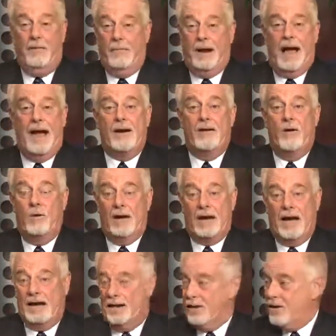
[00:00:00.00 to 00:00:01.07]
But I don't know what
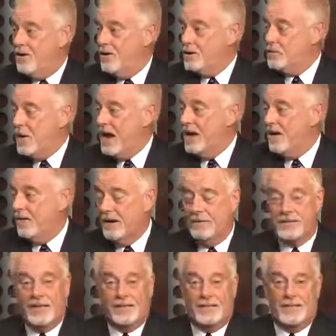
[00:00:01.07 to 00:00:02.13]
got into Curtis Painter. He
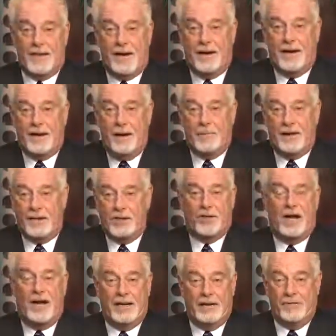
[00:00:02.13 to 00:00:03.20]
was like the second coming of
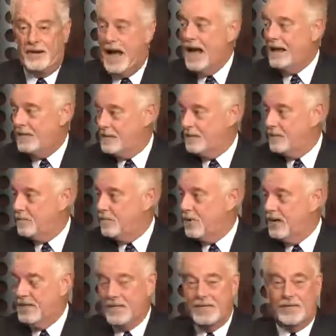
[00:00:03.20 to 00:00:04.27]
Johnny Unitas in the
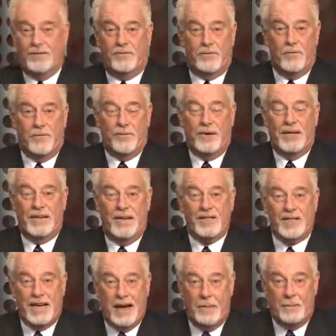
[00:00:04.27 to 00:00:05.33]
preseason, threw three
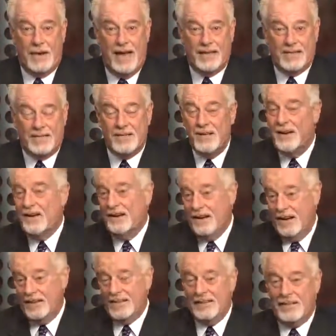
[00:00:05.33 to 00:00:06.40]
touchdown passes.
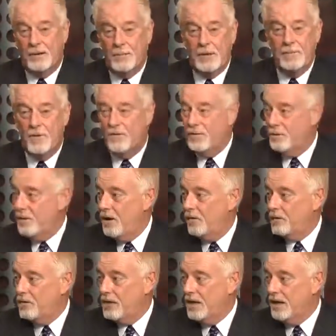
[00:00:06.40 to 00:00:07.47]
I think they'll be moving the ball through